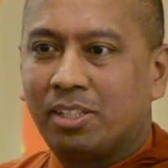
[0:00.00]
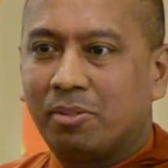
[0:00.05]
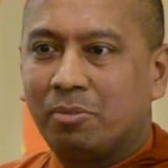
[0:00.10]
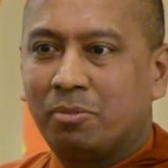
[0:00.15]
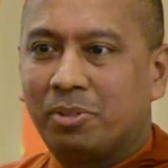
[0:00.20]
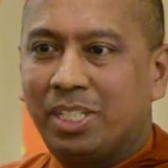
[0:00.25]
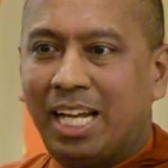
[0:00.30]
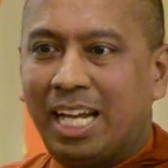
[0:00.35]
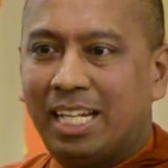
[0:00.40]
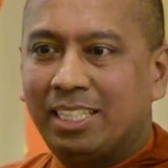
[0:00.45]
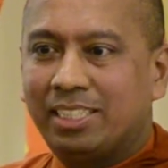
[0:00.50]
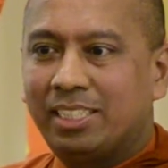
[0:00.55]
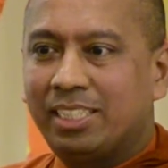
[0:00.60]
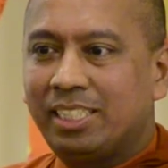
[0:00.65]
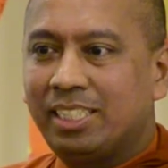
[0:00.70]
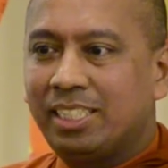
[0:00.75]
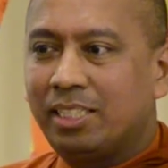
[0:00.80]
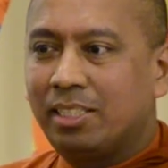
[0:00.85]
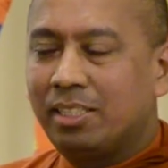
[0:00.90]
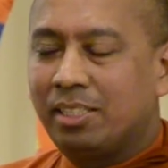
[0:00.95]
we had
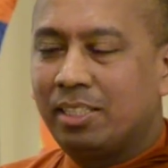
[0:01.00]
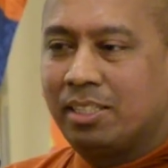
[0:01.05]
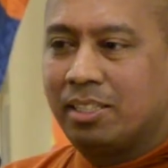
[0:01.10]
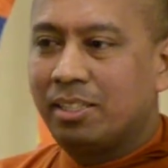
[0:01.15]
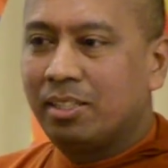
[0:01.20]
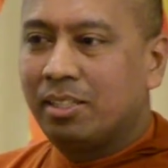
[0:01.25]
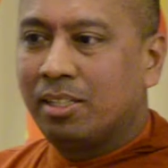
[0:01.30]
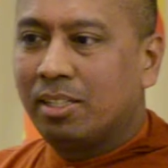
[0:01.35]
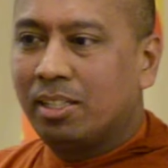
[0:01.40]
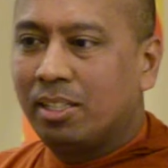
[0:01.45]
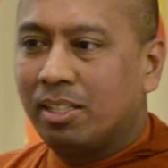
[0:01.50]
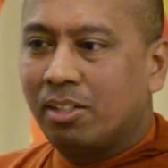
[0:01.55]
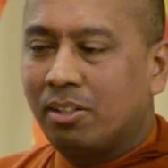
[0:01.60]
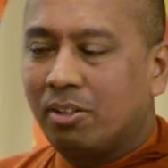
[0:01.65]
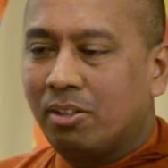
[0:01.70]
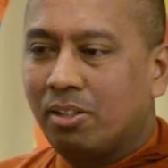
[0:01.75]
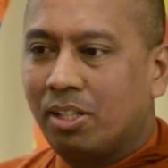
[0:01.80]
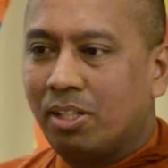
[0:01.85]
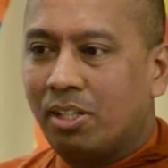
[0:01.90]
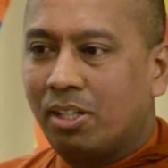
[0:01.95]
the
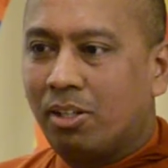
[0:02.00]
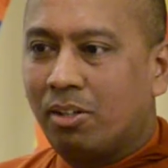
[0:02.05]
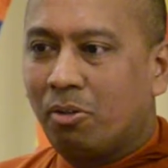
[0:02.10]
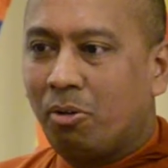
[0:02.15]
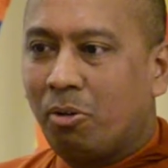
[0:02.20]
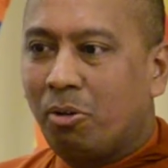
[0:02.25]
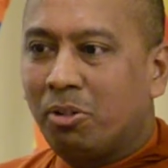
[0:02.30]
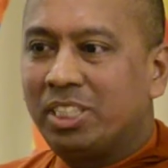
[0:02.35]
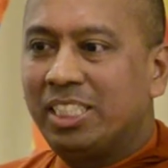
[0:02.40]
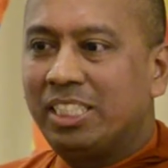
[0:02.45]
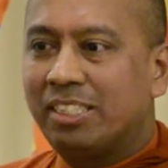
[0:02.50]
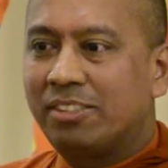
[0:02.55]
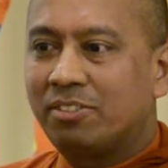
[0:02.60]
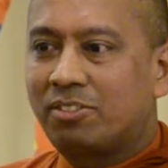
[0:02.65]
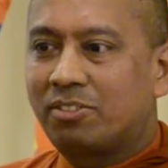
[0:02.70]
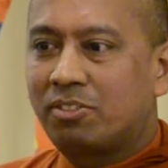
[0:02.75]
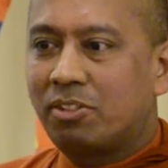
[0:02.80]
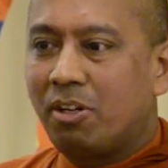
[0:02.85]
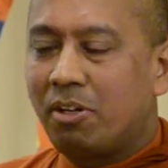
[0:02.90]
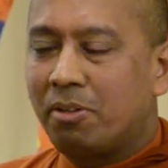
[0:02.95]

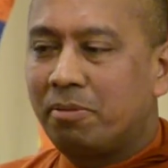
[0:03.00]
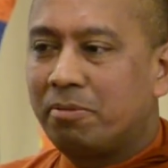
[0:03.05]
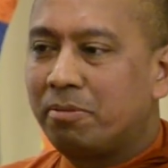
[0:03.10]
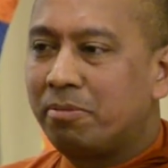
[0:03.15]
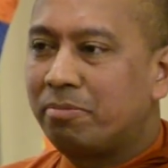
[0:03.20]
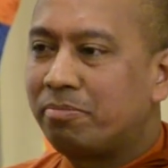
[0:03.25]
audience of